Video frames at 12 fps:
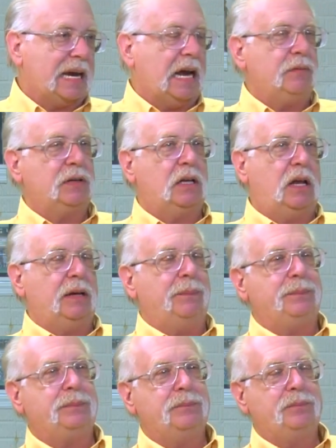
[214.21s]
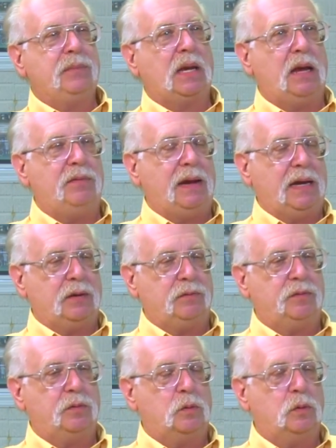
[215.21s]
I have a client I've had
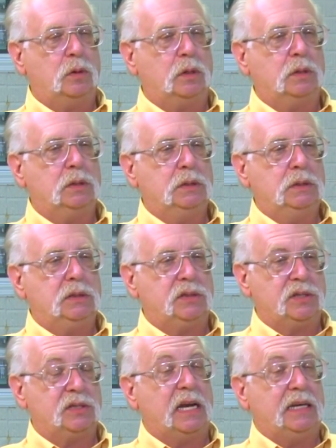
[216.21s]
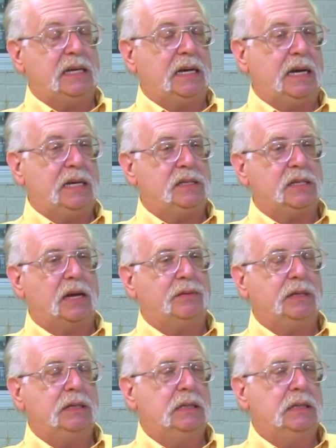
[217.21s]
for since 1987,